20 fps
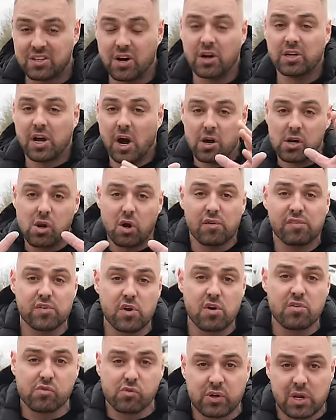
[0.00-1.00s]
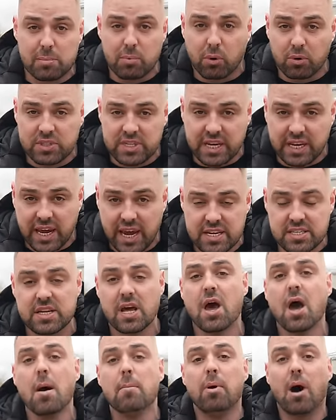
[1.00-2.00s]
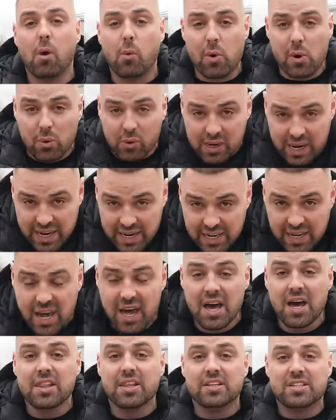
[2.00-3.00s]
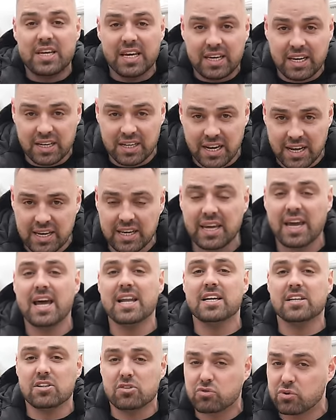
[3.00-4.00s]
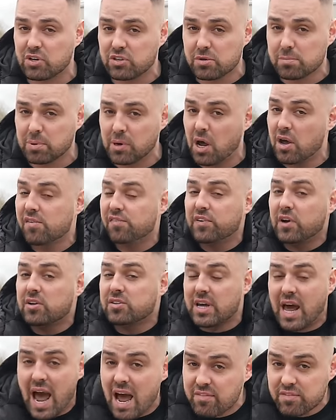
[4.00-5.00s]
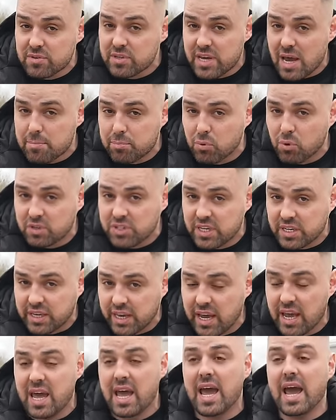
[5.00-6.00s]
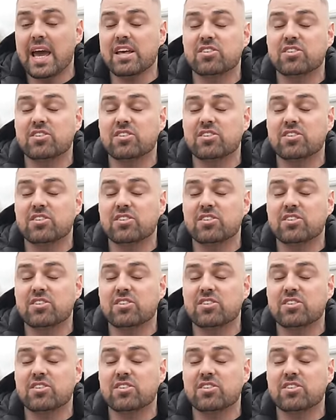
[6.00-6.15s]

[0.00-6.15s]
So I know a lot of you have already bought tickets, but I will link the ticket link in the description below for those that haven't yet bought a ticket.